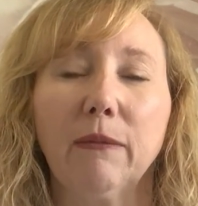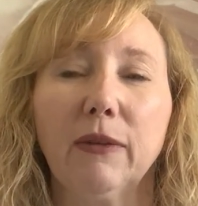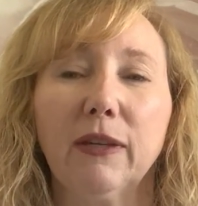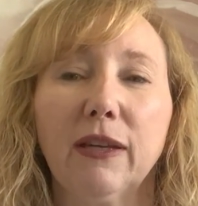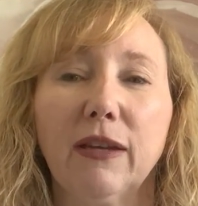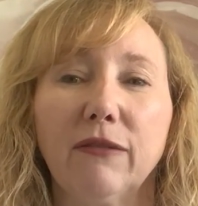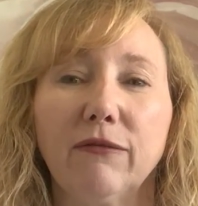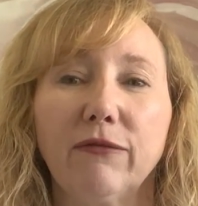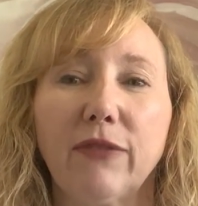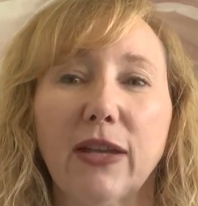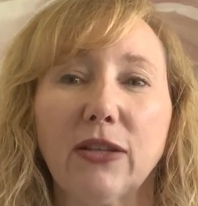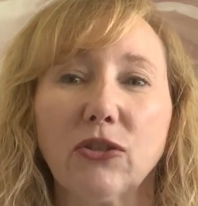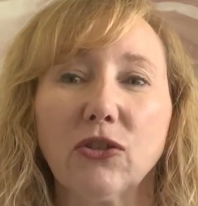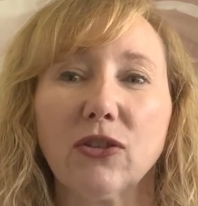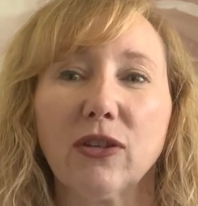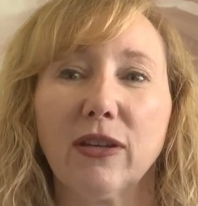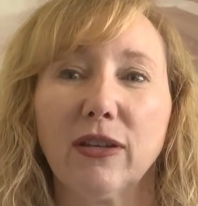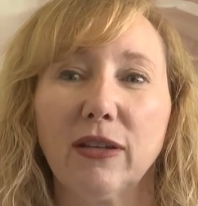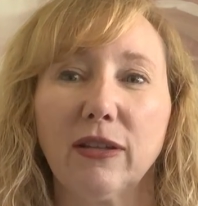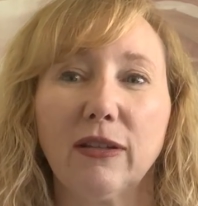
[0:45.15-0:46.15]

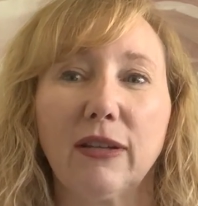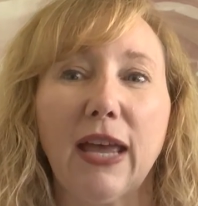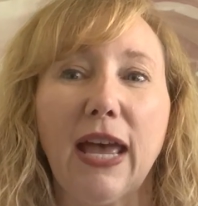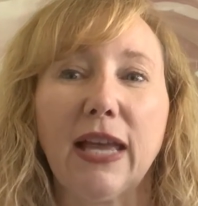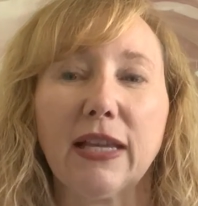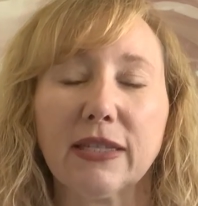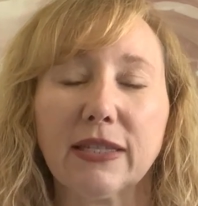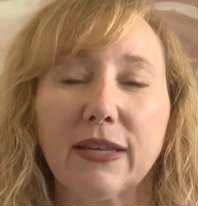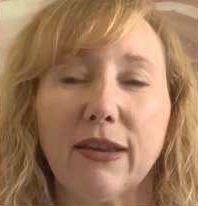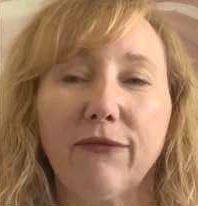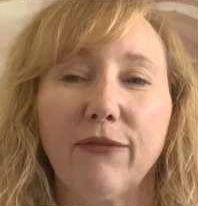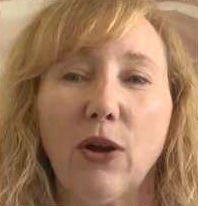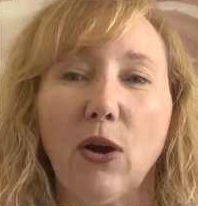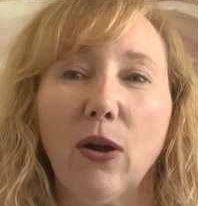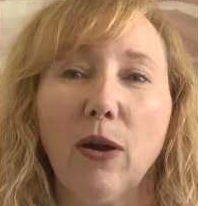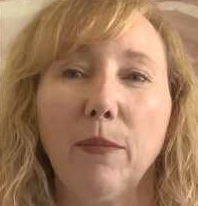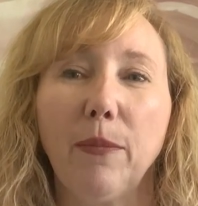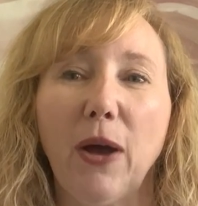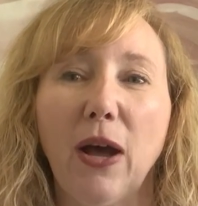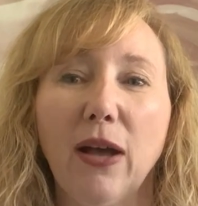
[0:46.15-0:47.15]
convention
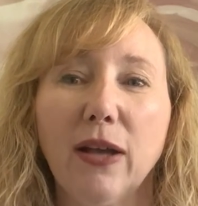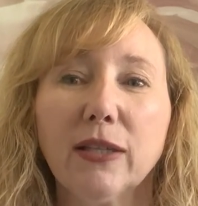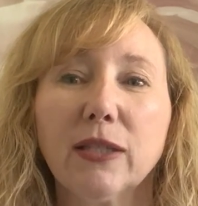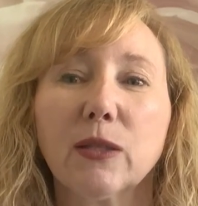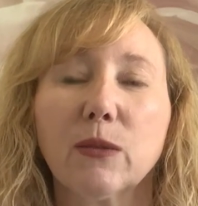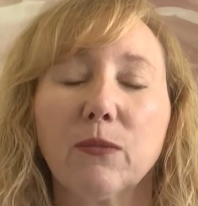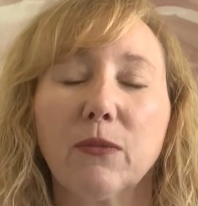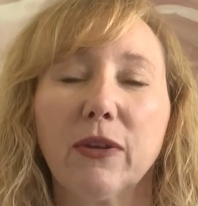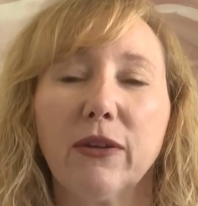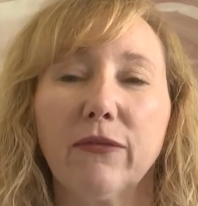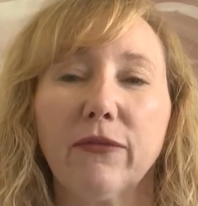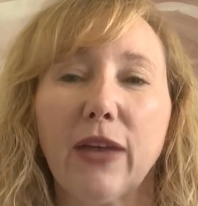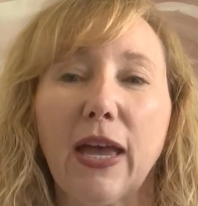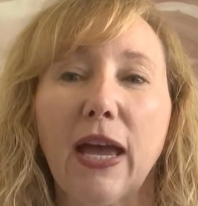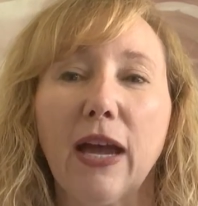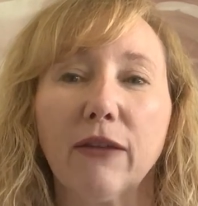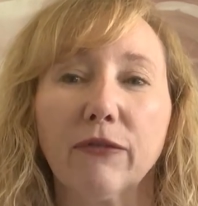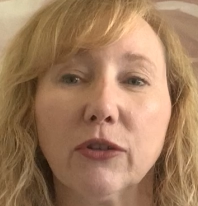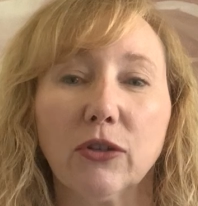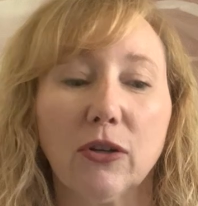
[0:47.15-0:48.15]
SFR box we have
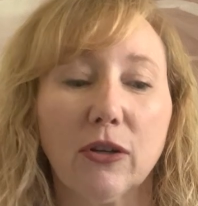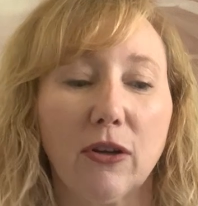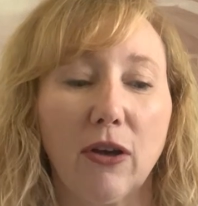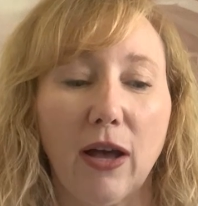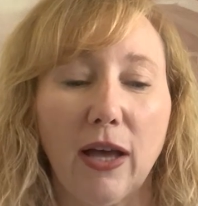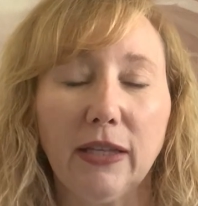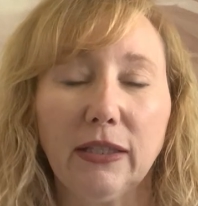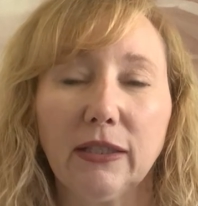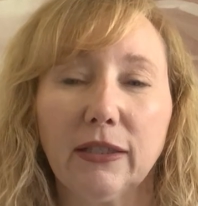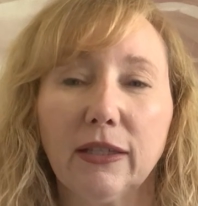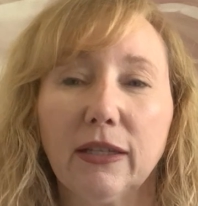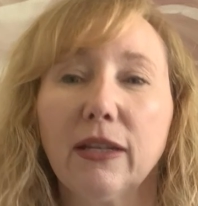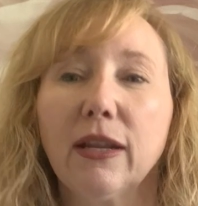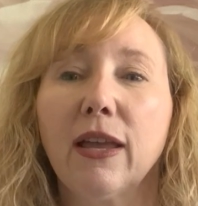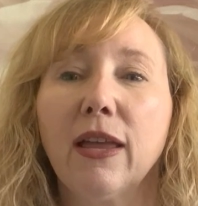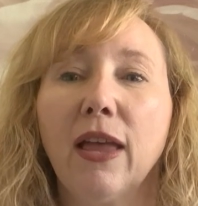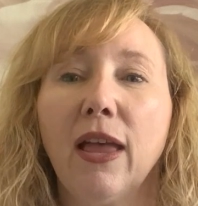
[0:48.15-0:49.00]
ever gotten.